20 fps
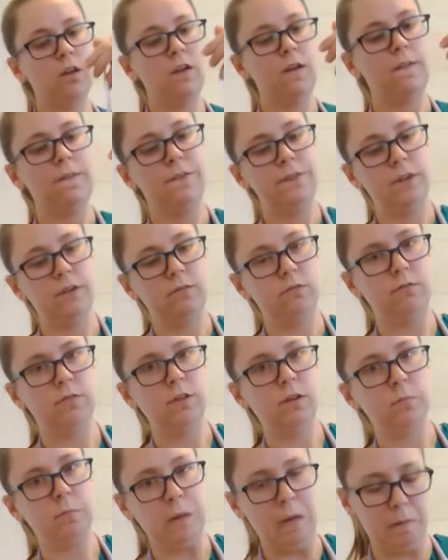And then
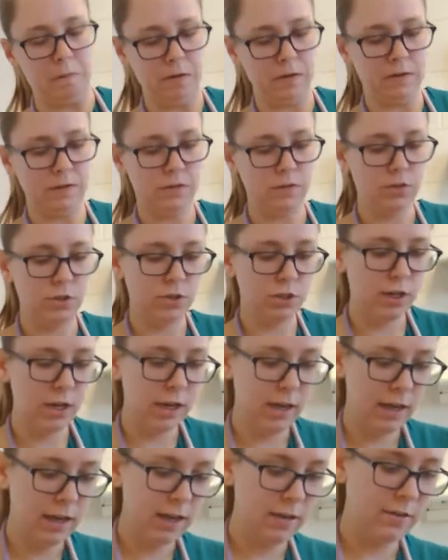for baby's
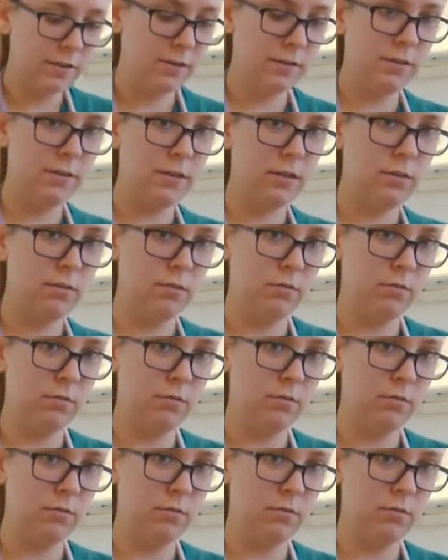chest,